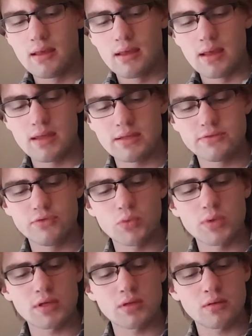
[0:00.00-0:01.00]

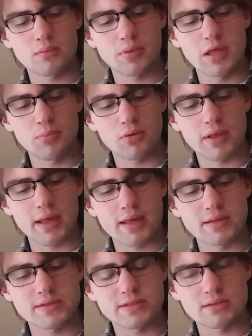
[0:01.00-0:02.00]
viewing people
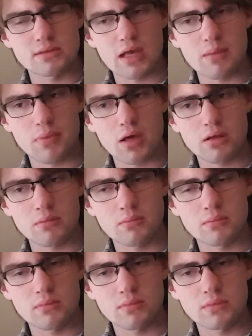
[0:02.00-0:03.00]
as at
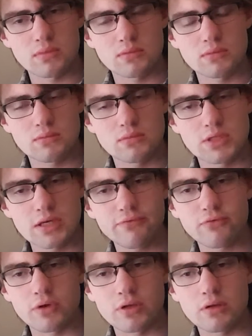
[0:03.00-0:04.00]
bottom
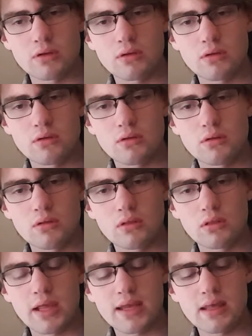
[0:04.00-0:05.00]
different
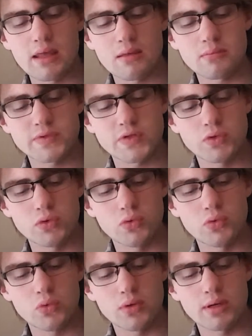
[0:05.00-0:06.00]
led him
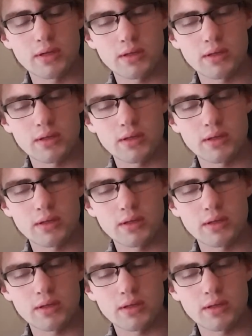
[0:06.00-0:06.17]
to,